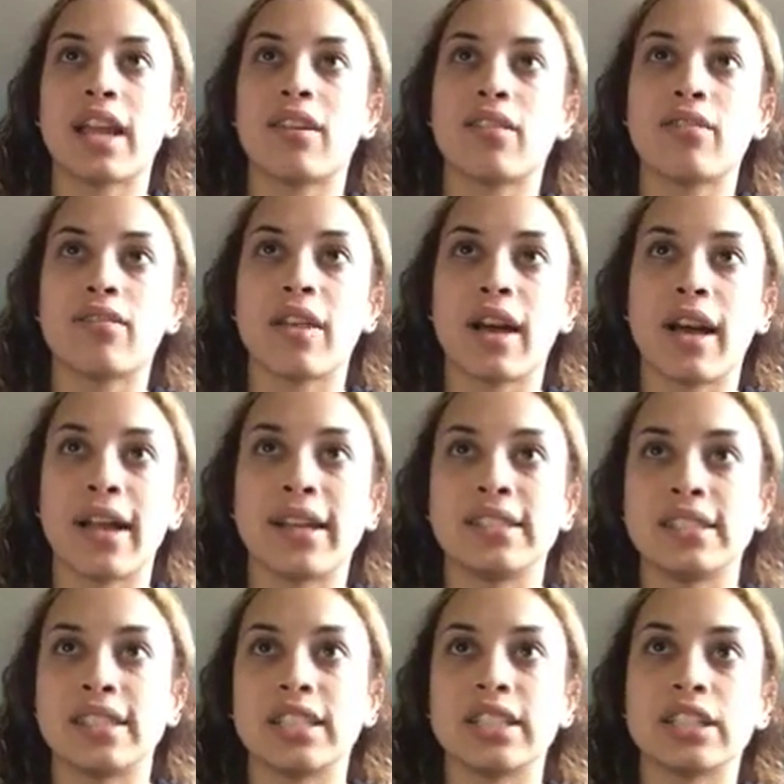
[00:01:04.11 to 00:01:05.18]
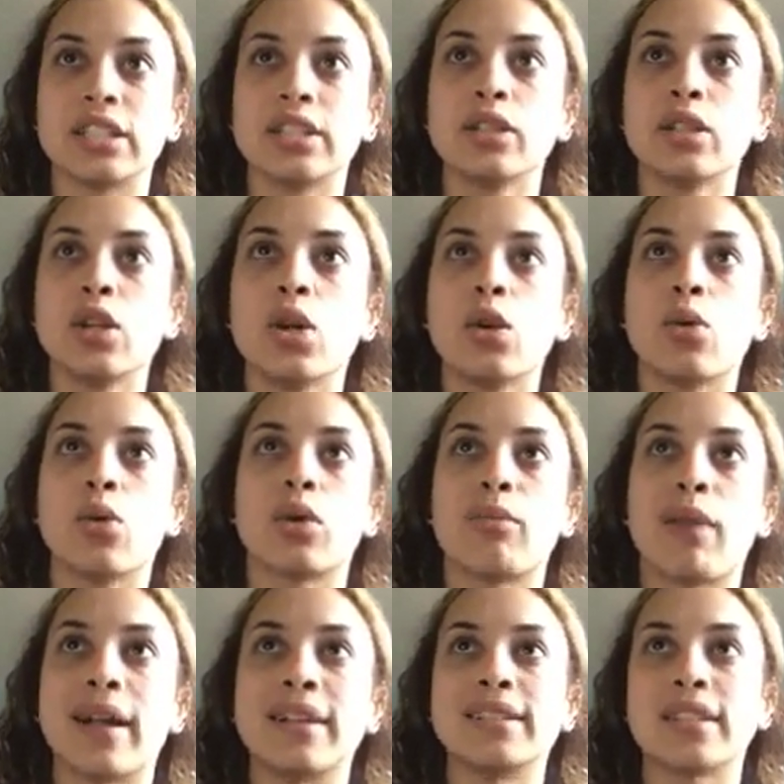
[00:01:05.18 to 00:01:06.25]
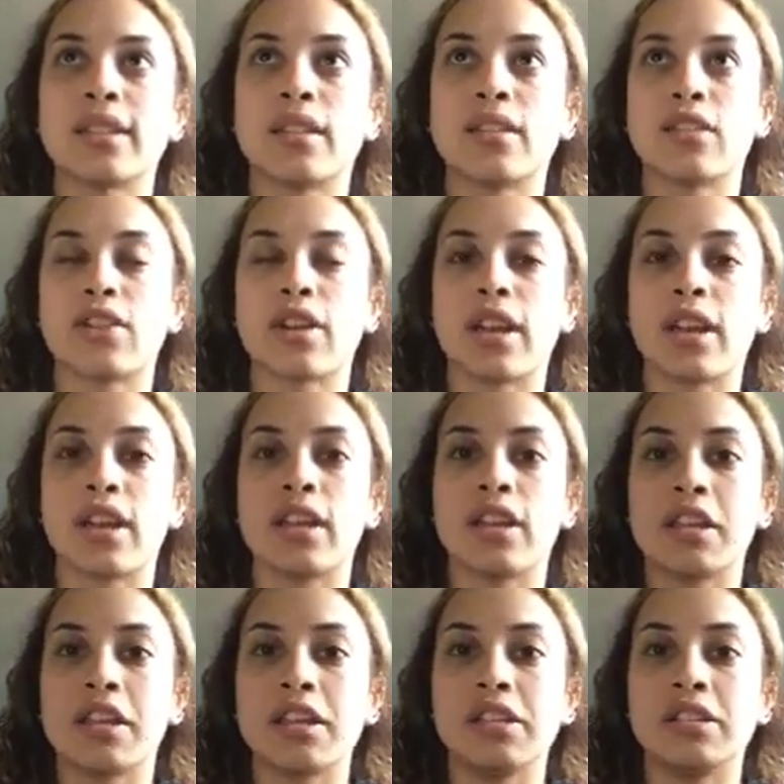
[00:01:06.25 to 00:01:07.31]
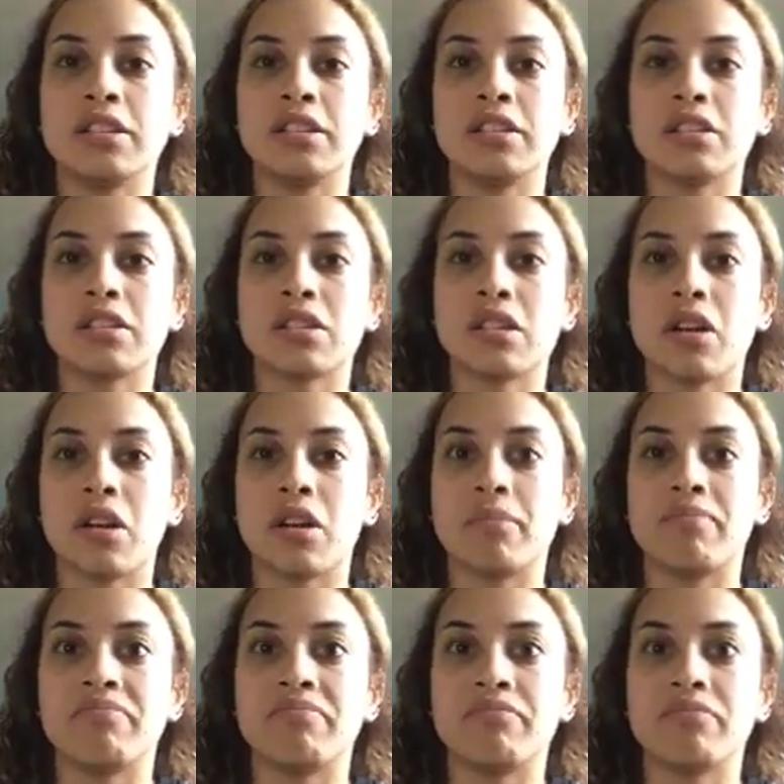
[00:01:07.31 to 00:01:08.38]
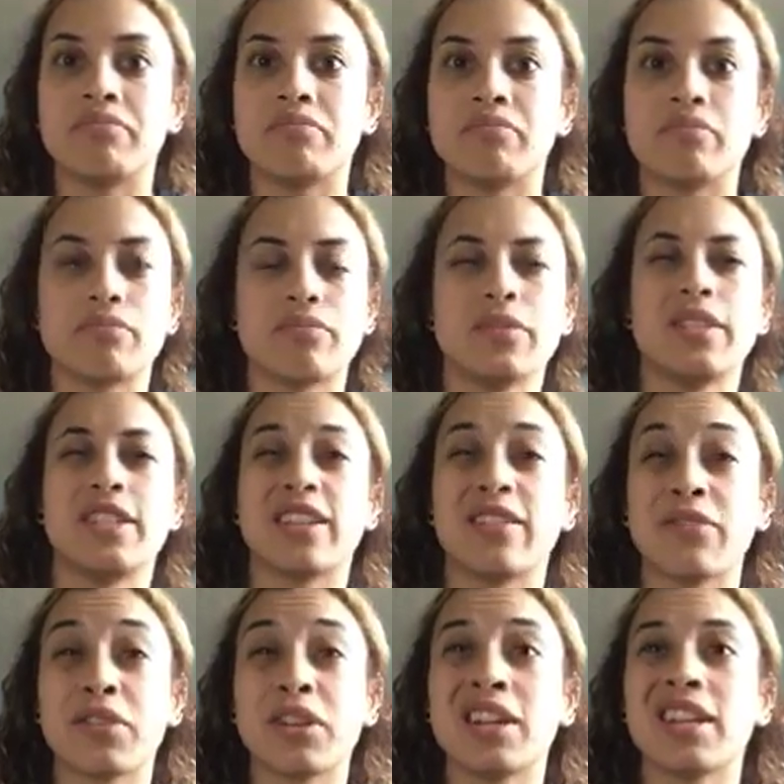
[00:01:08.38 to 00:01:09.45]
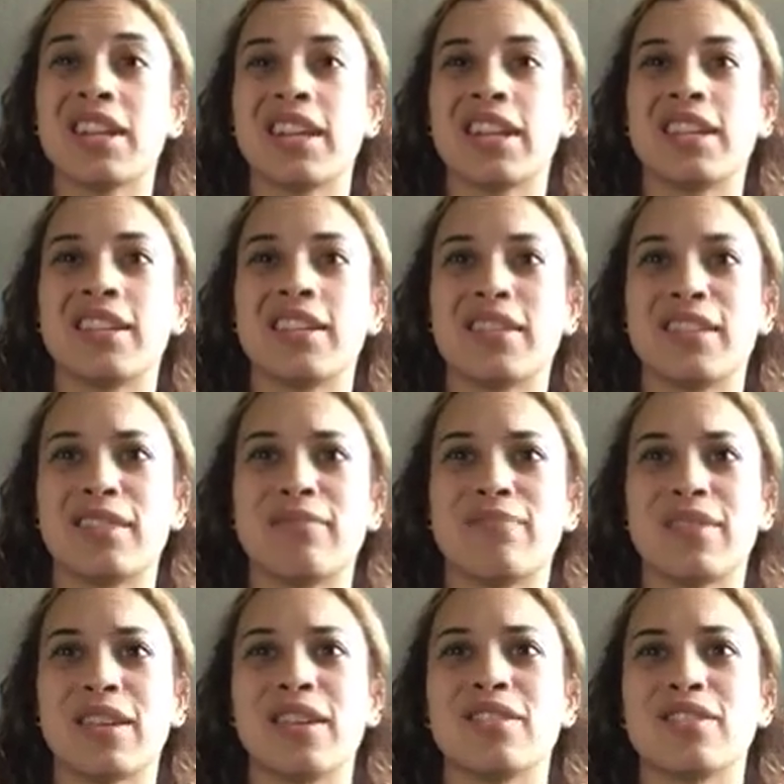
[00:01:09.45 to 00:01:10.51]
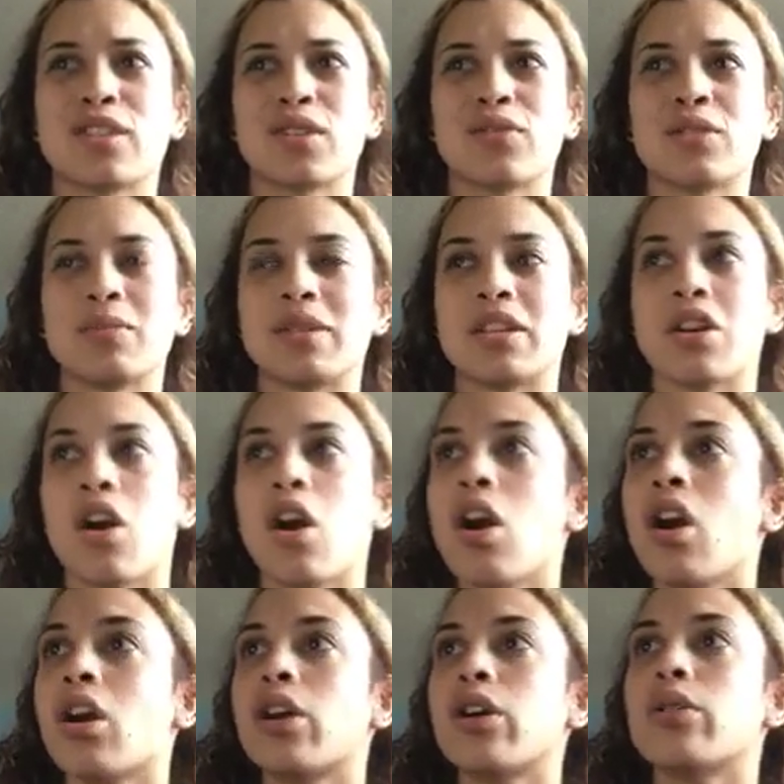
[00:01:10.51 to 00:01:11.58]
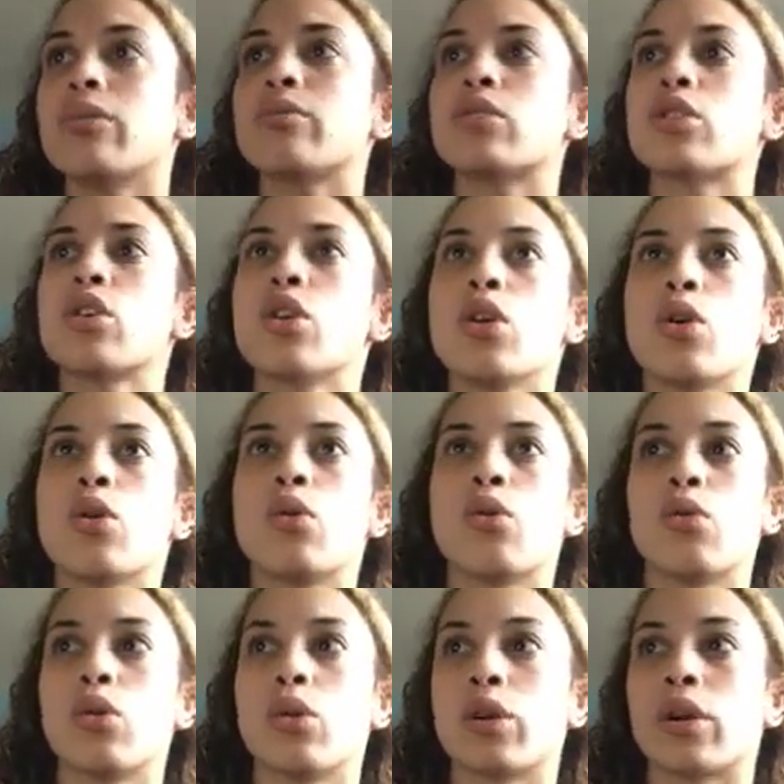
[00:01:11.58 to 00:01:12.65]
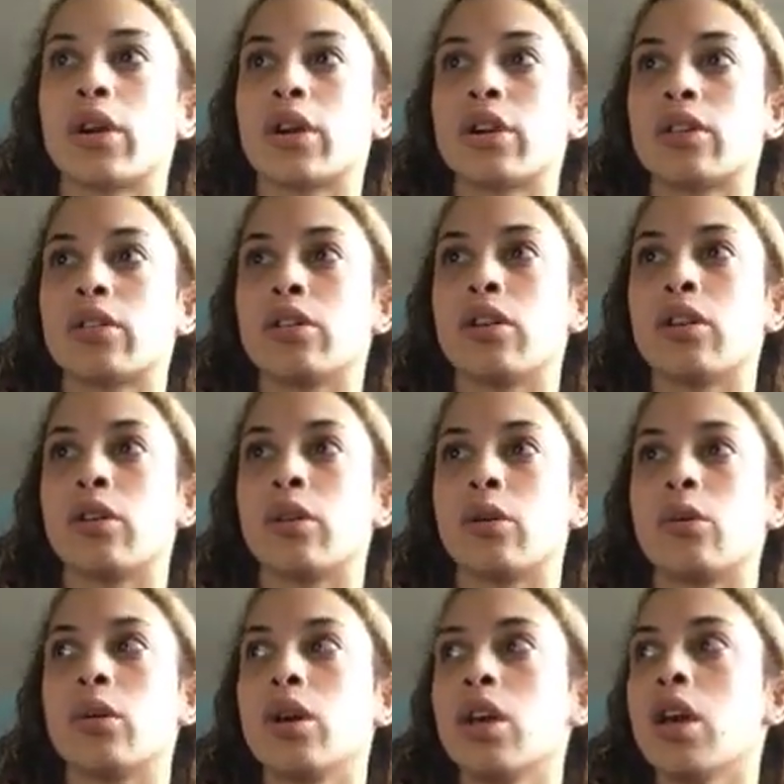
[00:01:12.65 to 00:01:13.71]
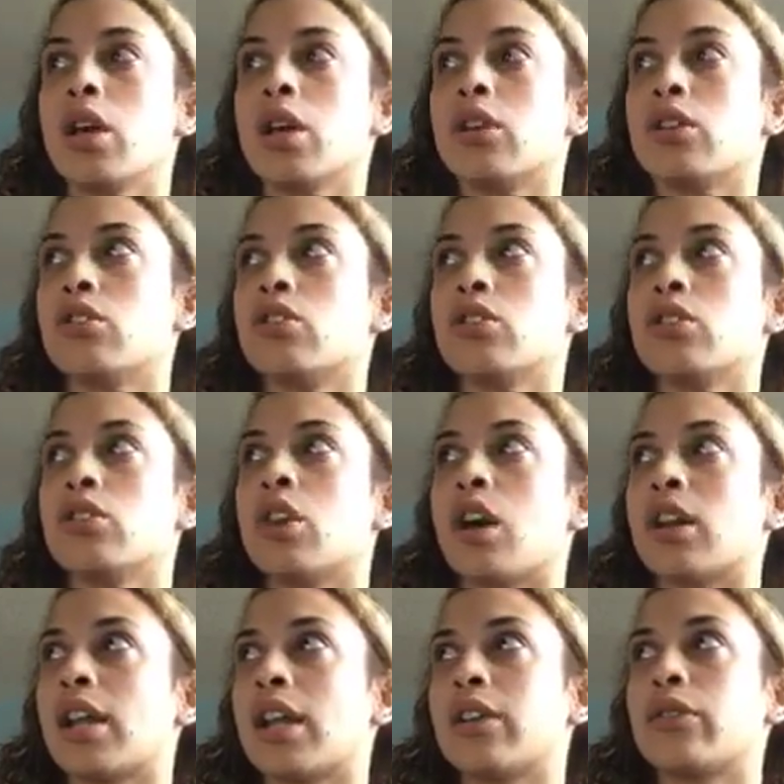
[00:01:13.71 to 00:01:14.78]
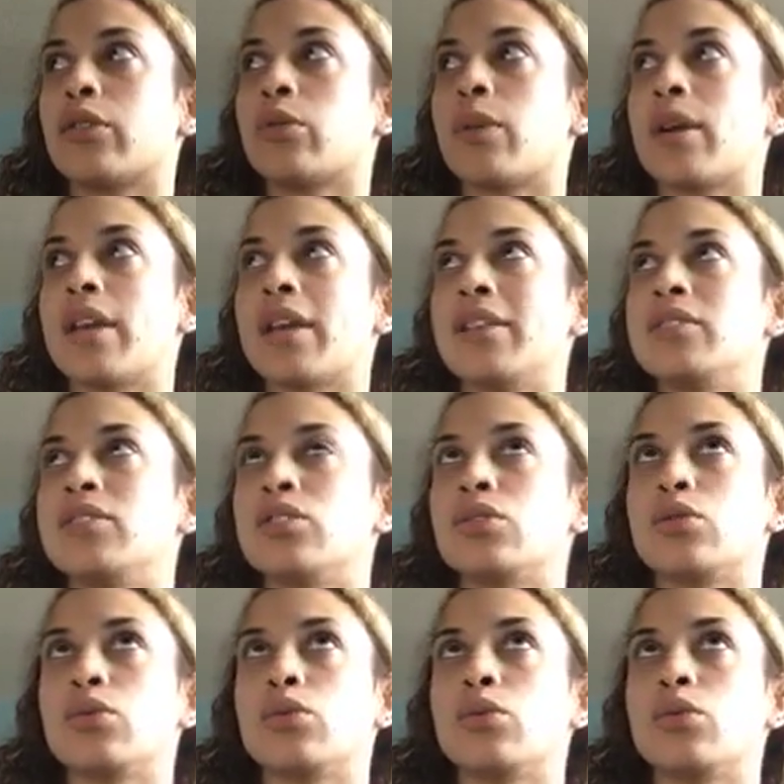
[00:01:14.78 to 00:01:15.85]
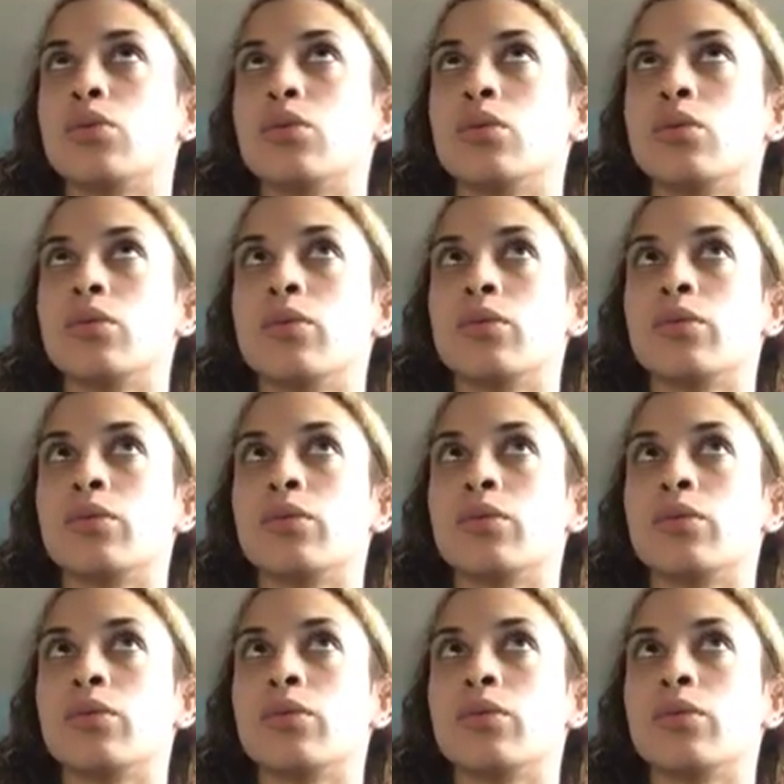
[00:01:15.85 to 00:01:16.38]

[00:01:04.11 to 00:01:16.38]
have that idea or mindset in their head is different and they deserve to be harmed or, gone out of their way to